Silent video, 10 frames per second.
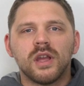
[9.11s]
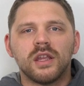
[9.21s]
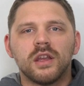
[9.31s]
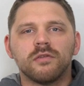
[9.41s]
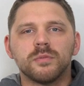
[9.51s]

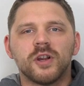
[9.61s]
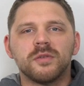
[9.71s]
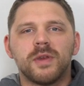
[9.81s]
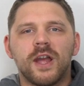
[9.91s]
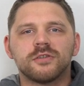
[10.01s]
Hey
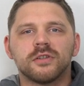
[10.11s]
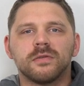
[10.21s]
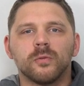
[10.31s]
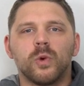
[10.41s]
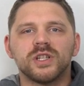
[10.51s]
everybody, Patrick
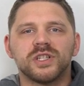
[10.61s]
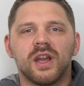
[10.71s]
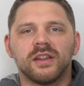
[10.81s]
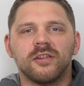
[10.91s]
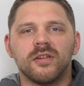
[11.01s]
from One
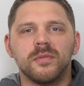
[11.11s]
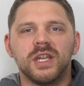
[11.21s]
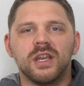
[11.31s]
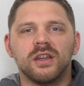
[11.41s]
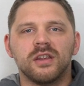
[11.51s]
Shot Killit
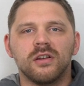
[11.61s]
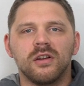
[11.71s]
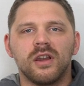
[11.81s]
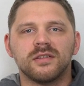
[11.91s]
Media here,